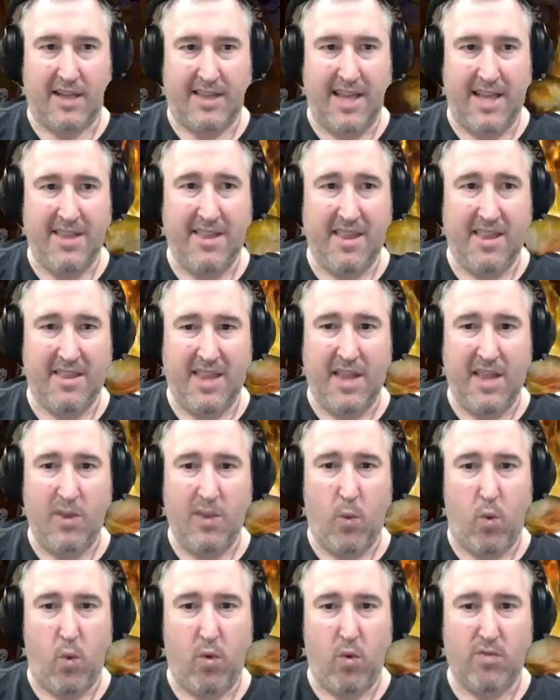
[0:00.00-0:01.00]
then the
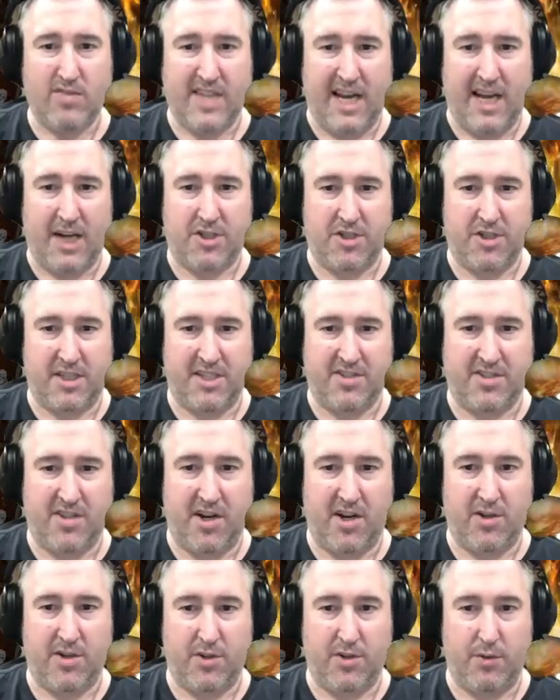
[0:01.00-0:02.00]
wolves actually
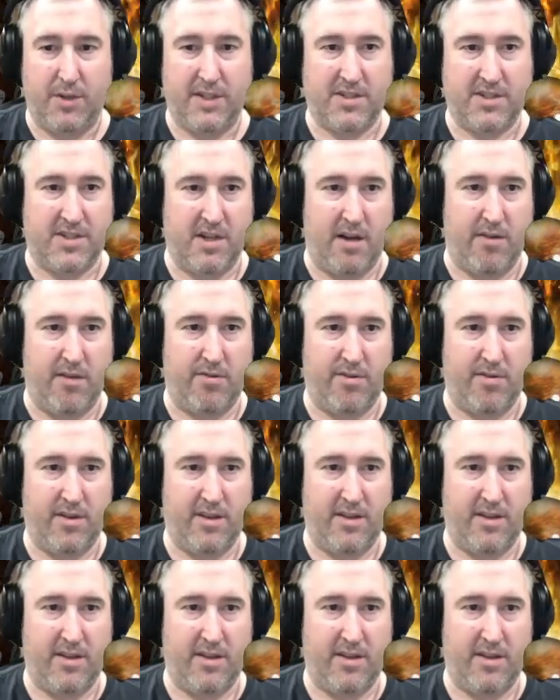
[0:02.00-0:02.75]
start doing stuff.